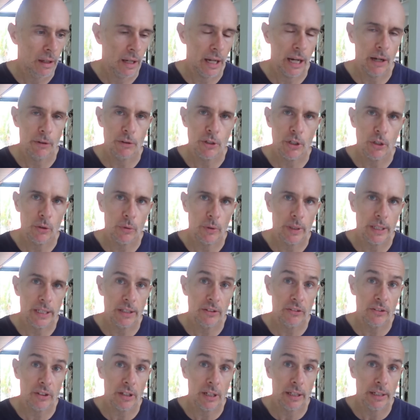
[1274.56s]
How do you
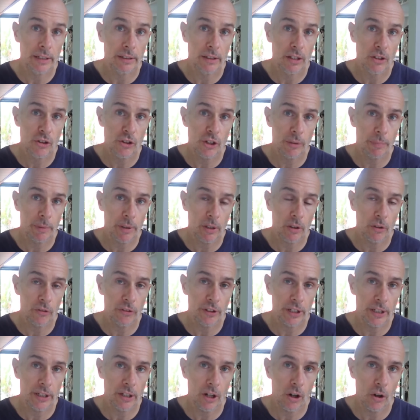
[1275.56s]
insulate shipping
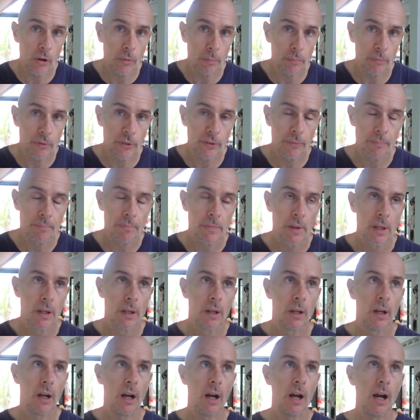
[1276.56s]
container homes?
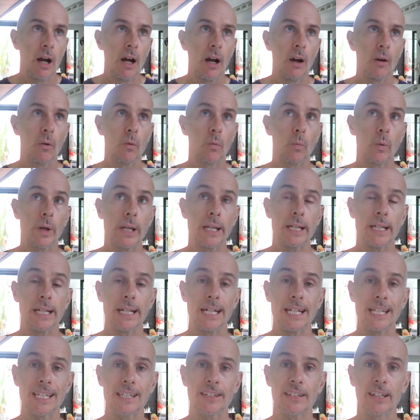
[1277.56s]
We
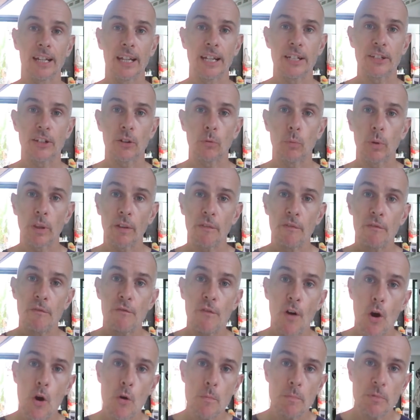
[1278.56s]
insulated with a
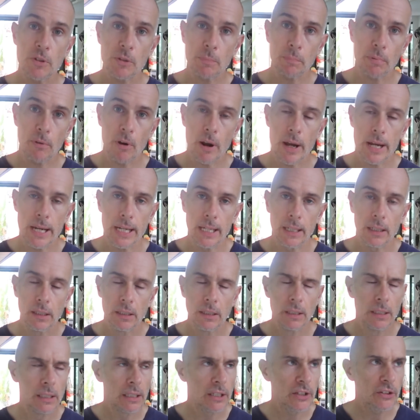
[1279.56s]
foam spray.
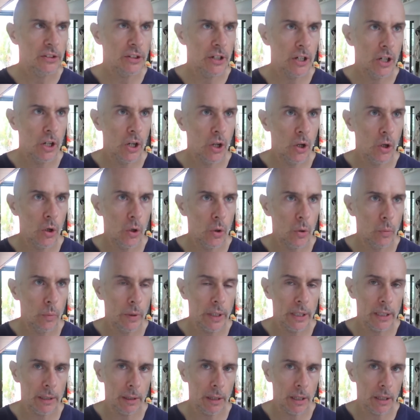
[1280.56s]
So
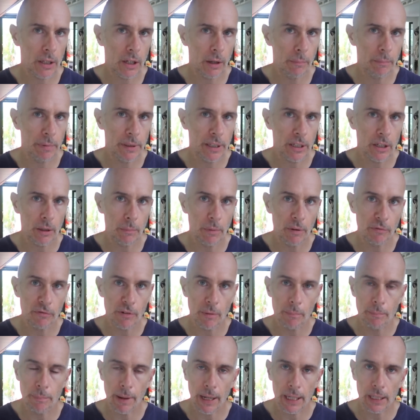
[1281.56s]
we had a company come up
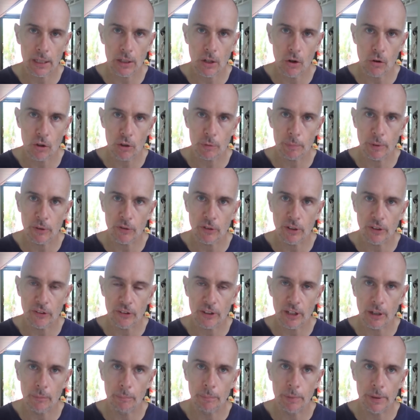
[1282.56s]
from Bangkok,
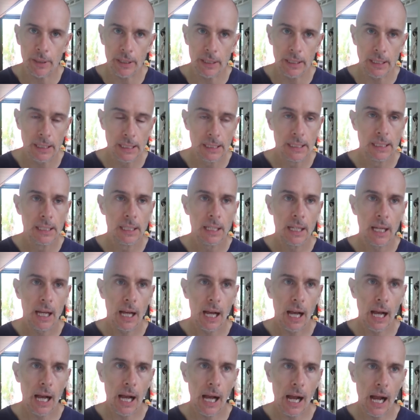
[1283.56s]
specialist company,
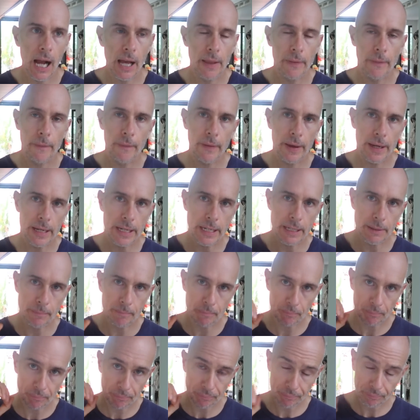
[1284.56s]
and
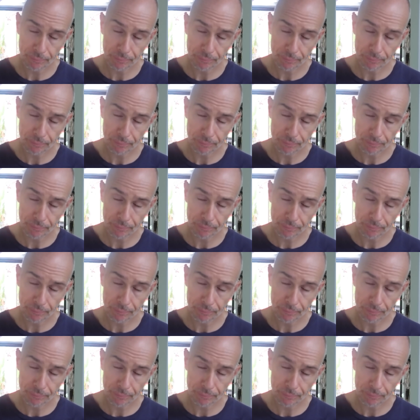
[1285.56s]
they